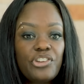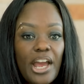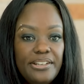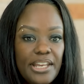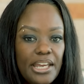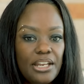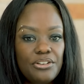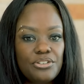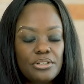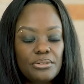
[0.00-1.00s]
which I
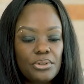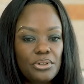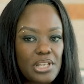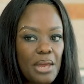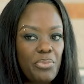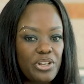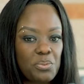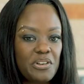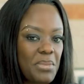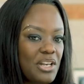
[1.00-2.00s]
did, because I
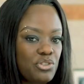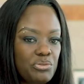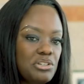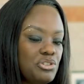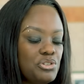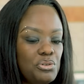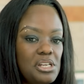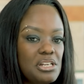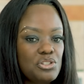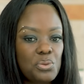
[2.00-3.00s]
breastfeed my children to two
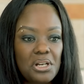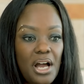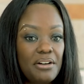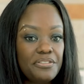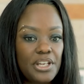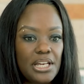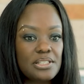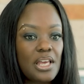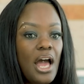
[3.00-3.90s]
years, two and a half years.